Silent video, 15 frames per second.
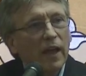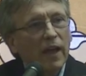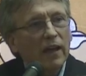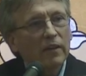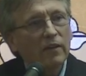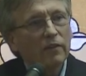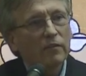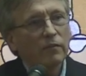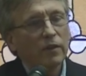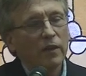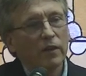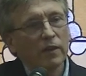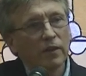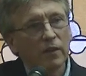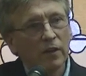active
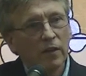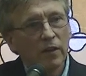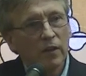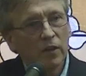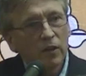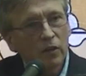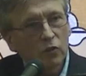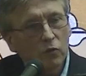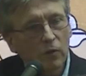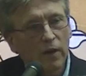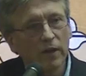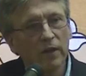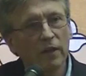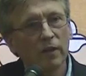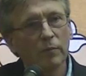in
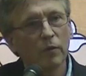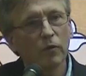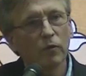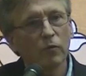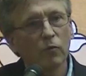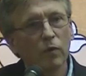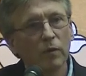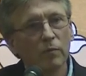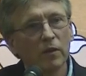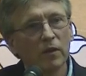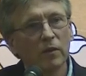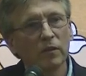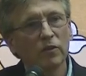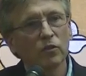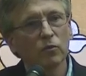training immigrant women
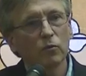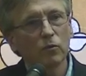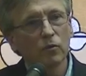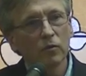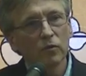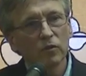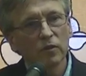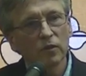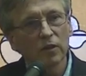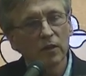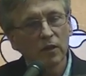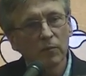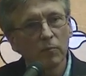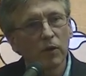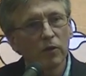in the schools,
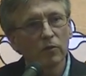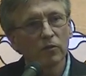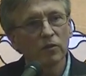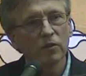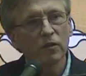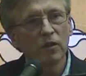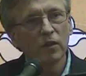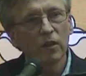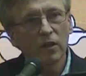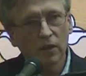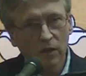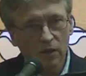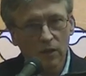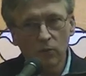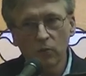mothers,
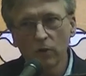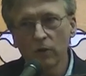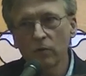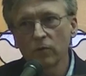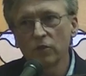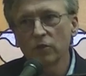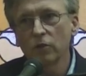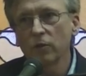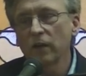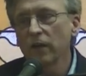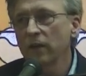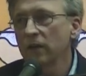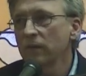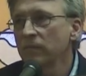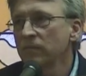working with
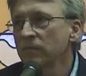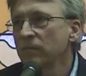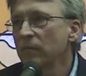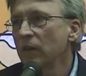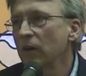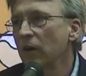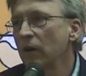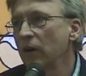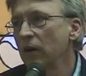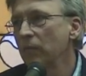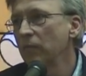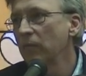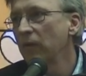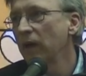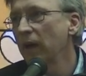Joanna.
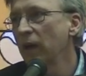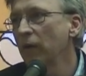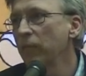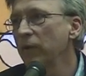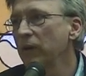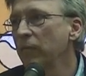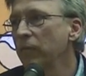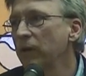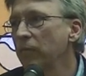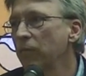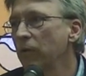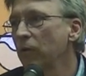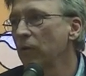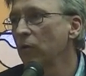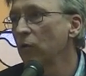helping
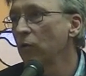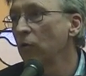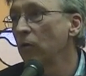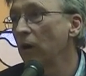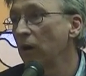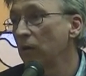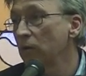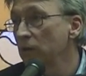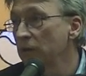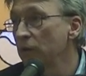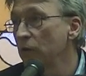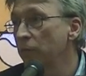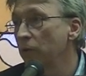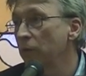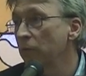people who are
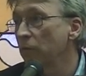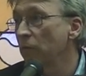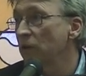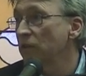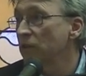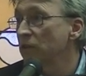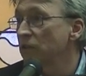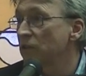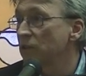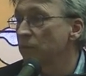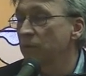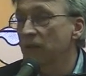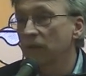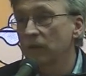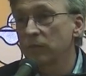legal permanent residents to
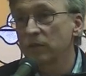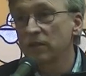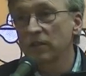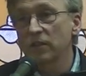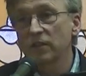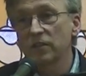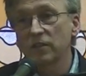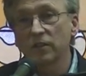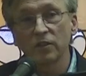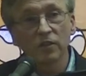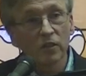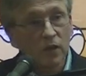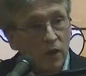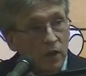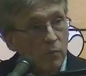become
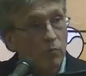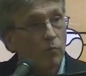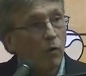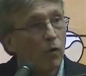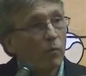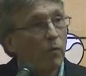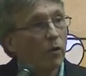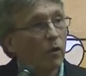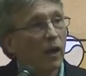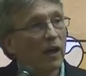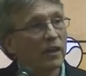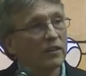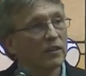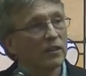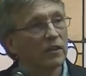citizens,
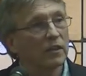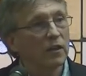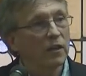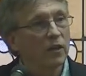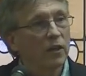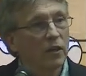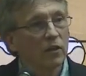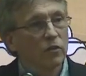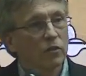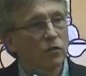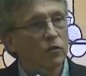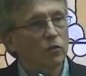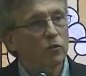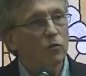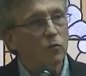mobilizing
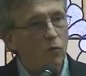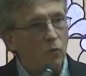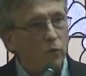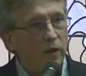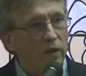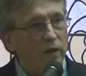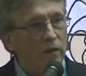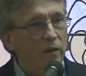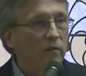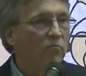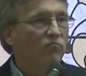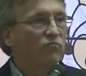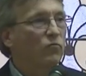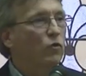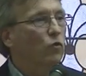to win
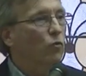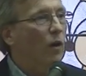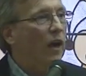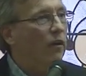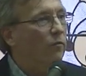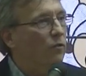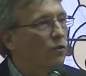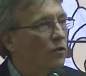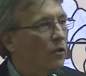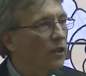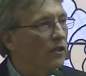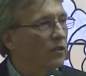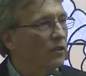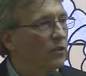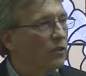driver's
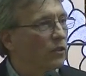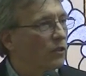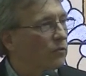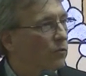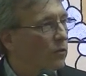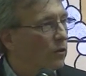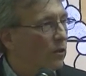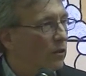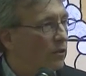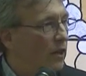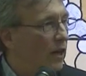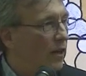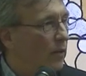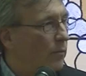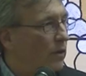licenses for the
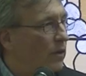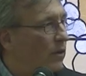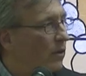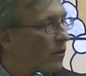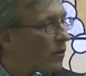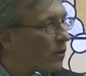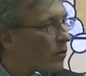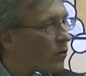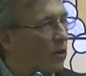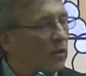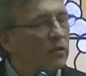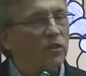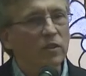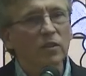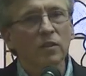undocumented in Illinois. And
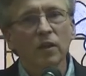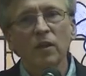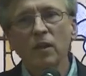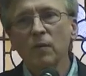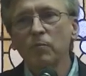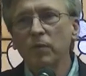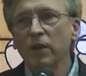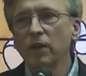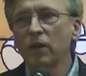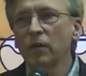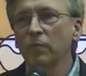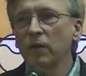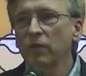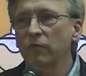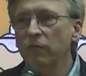she's
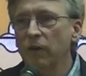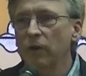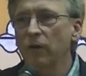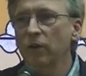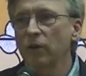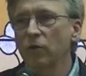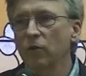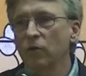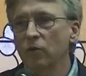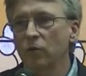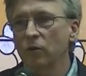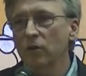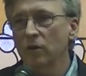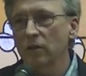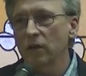become a very good
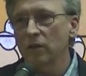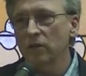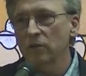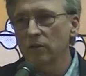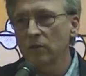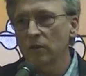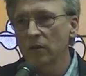organizer.